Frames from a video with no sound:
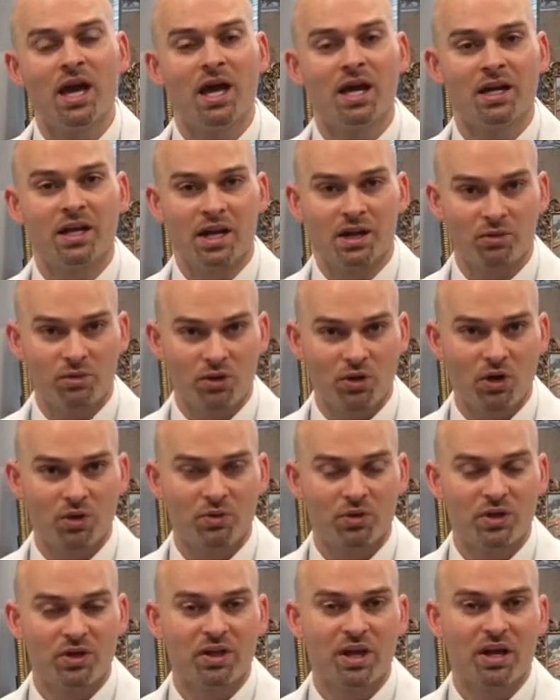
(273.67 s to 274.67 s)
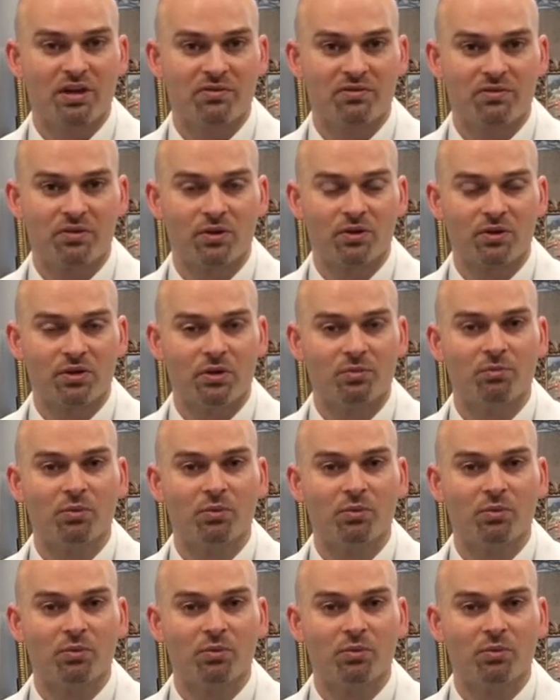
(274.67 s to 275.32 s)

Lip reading: and I would go into that further,